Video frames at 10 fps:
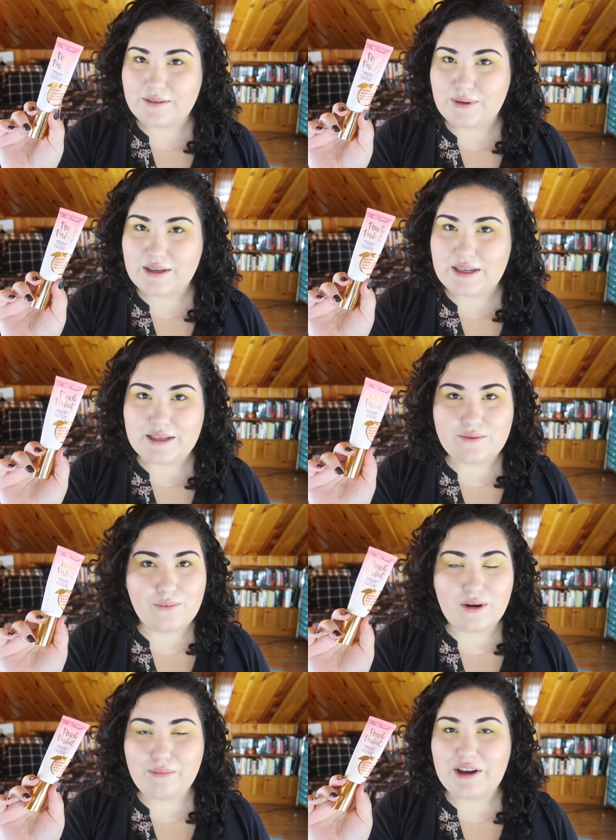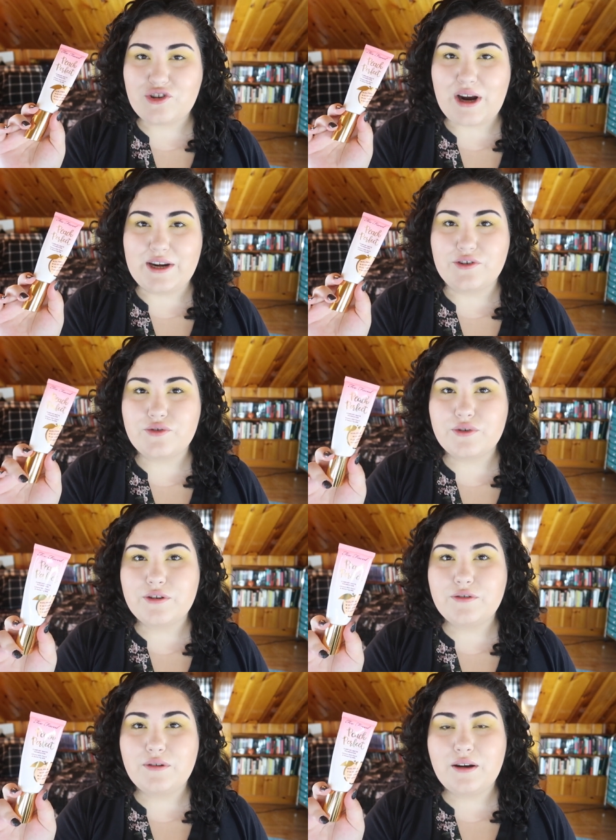This one is one of my tried and
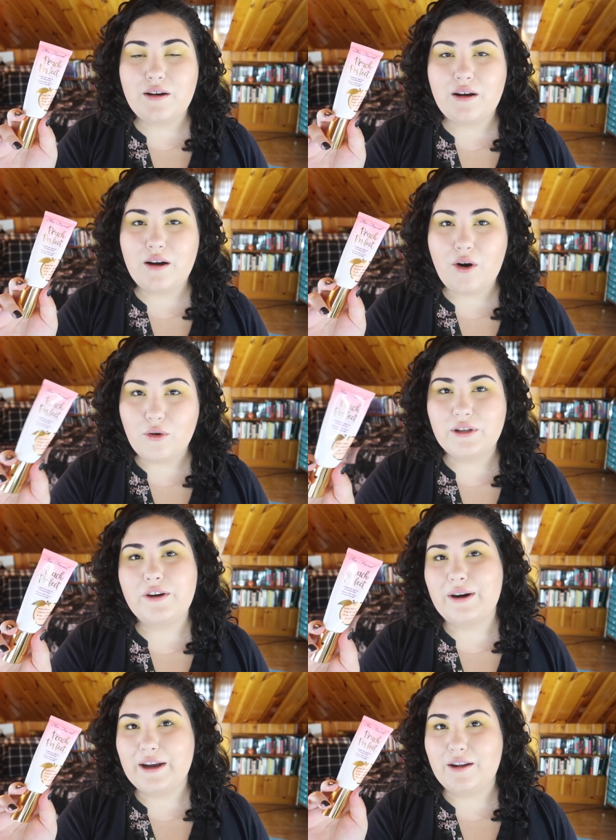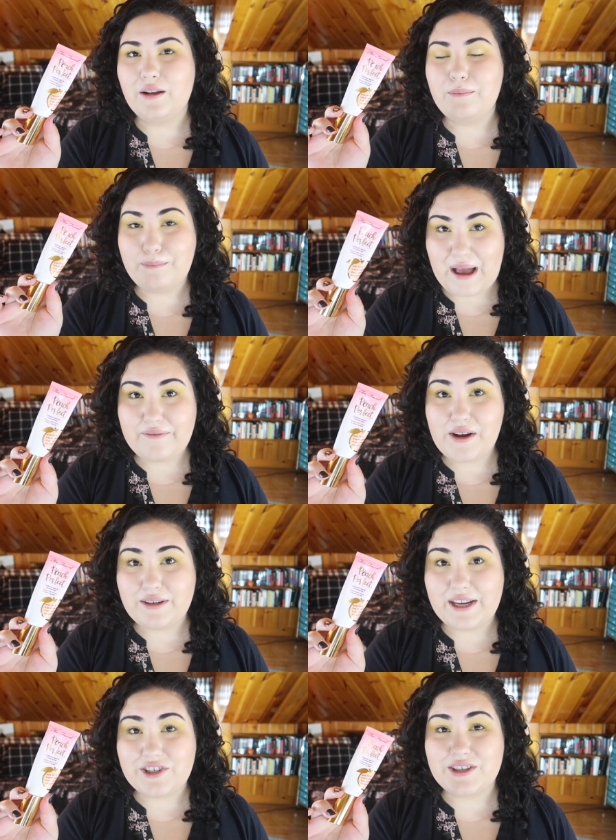true holy grail matte
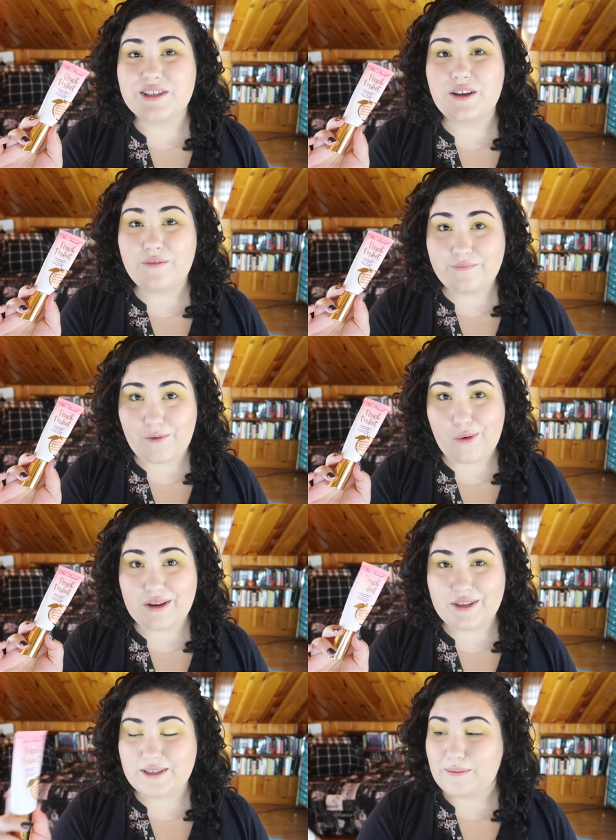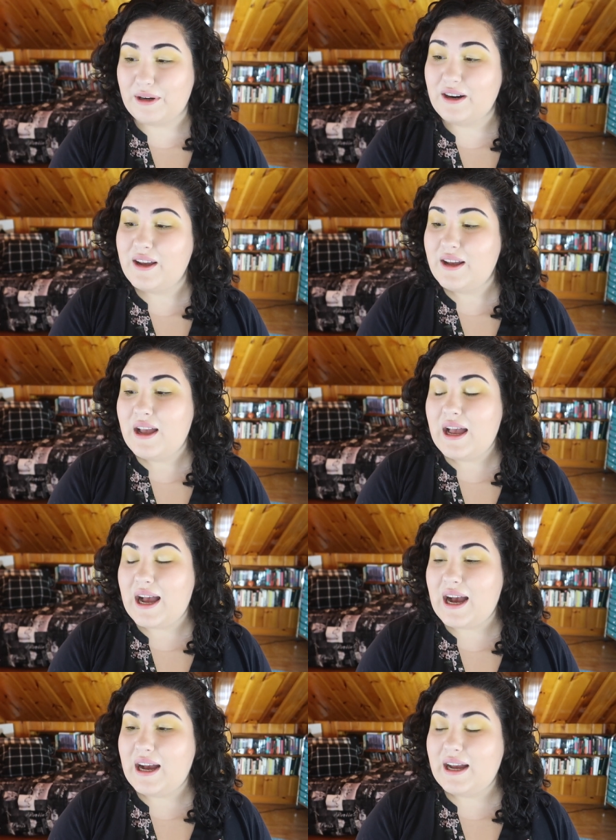foundations for the summer.
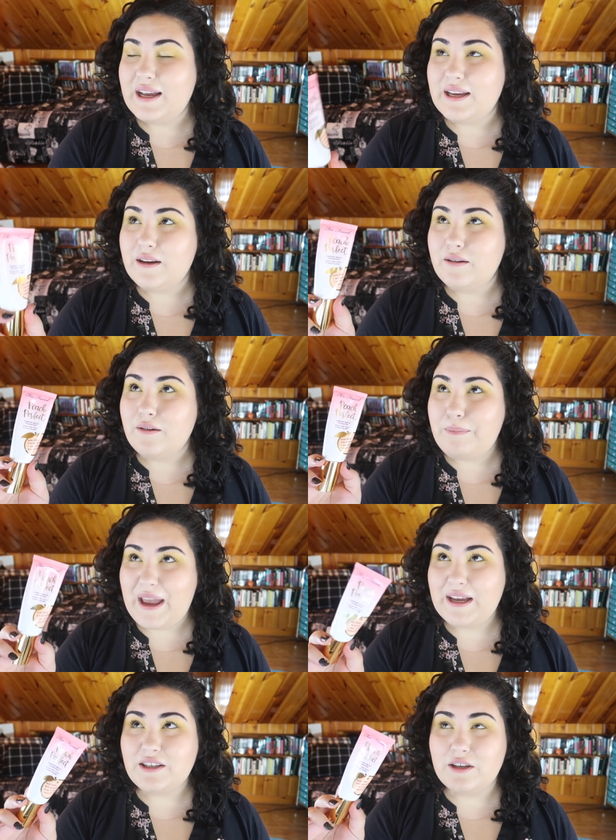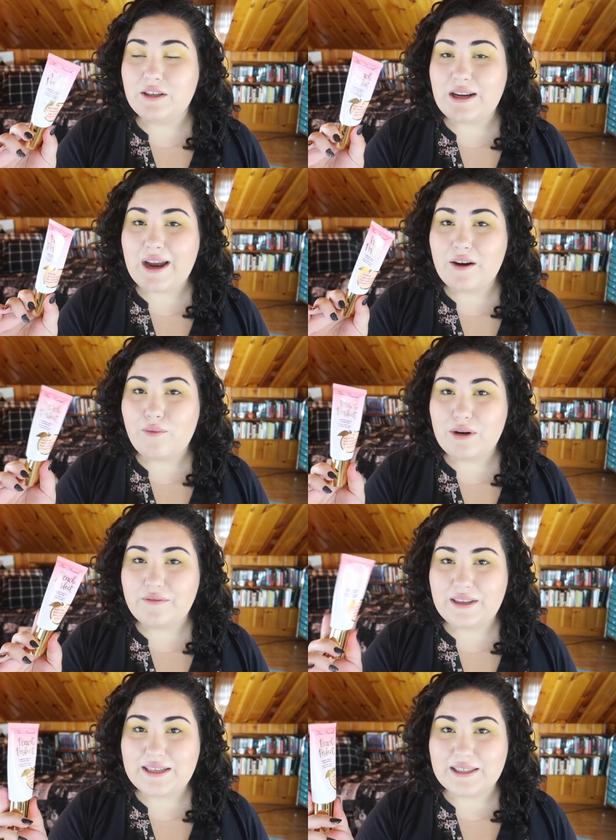I panned an entire one
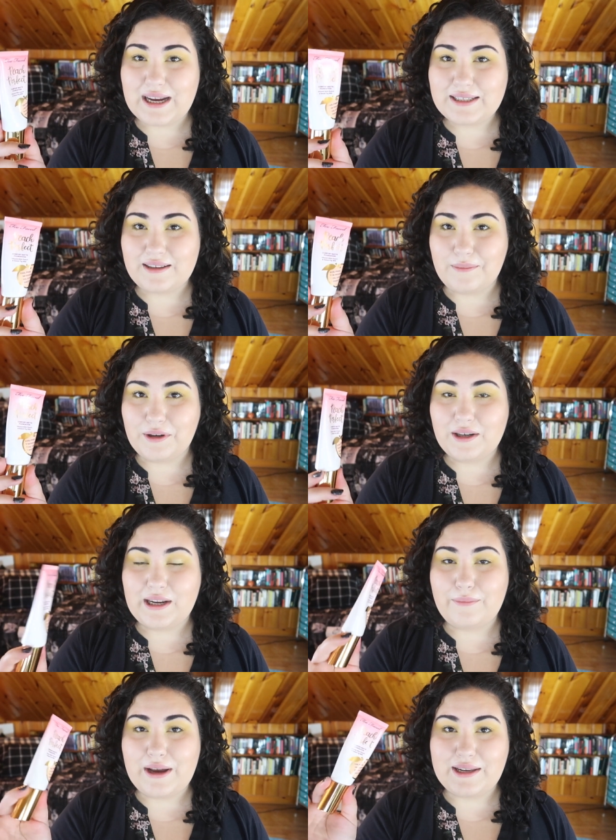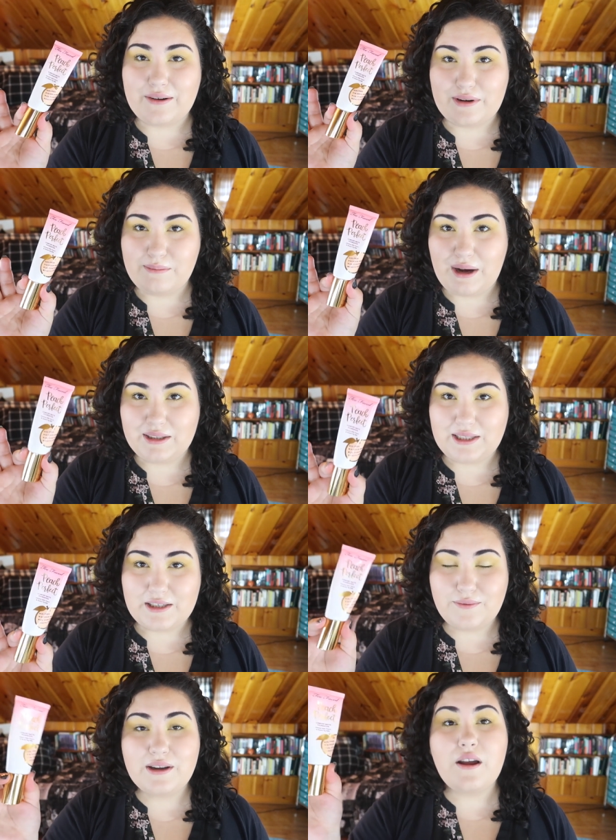of these last summer, and I went and I rebought
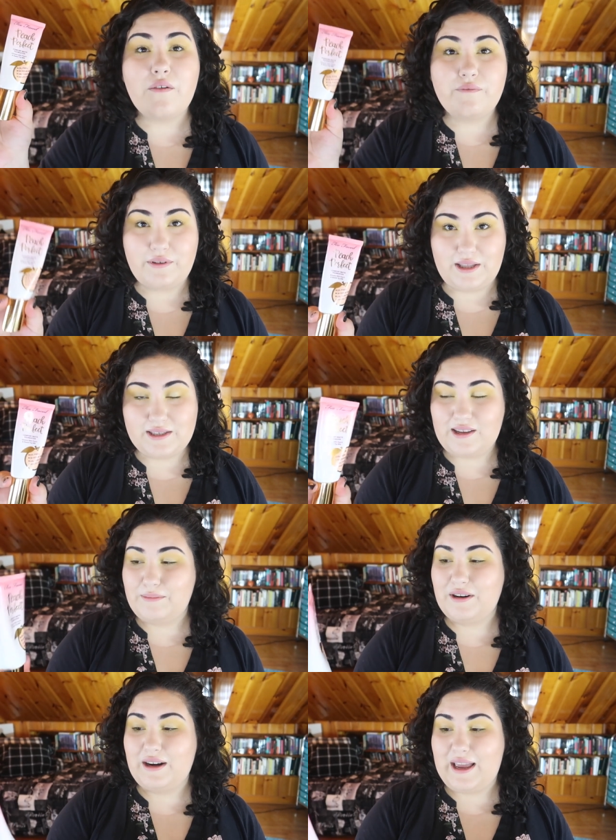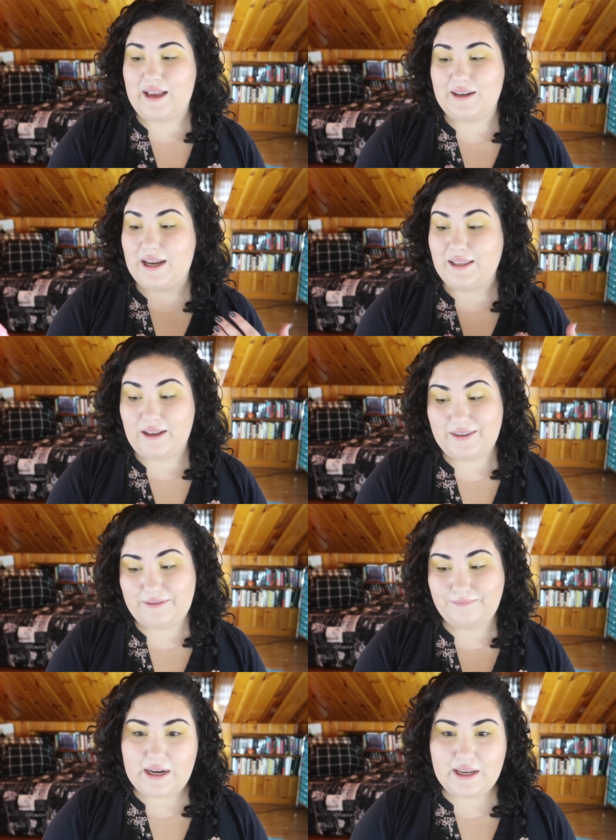this one for this summer, and I love it.
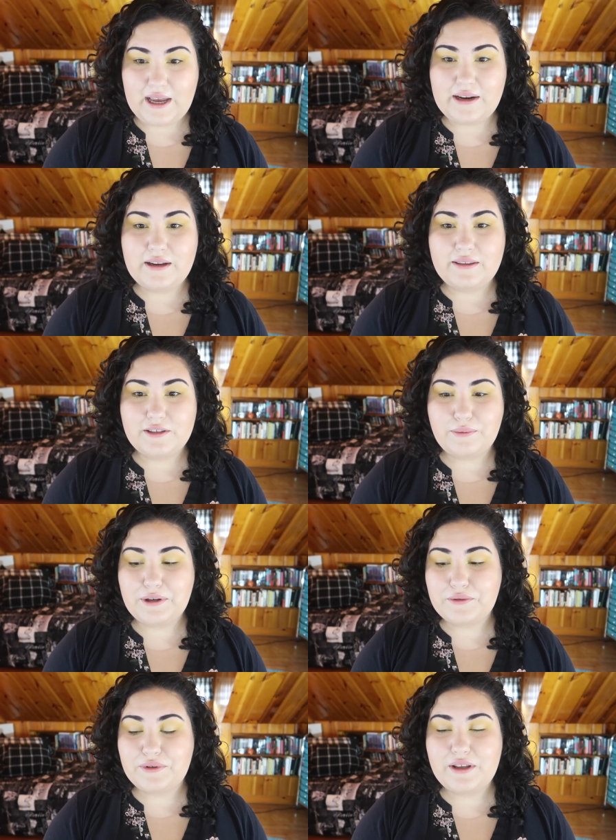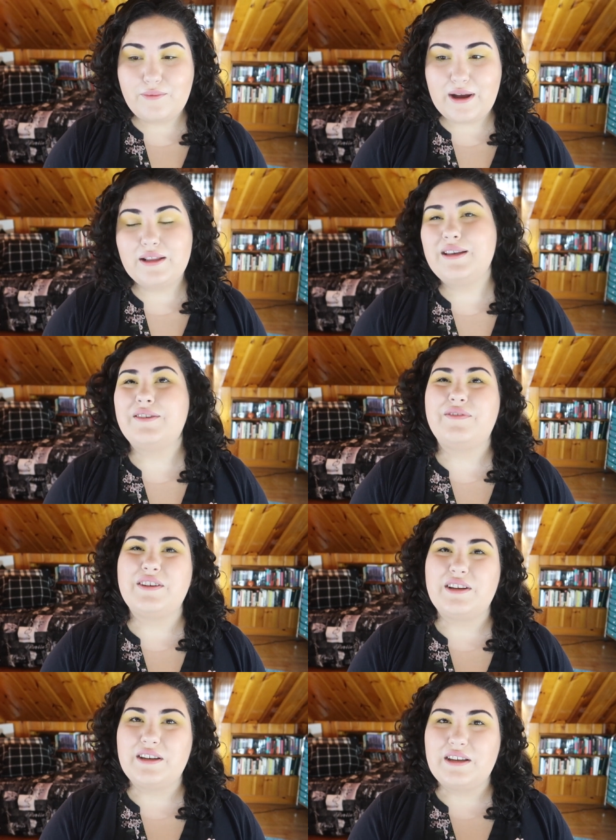Then again, this works really well if you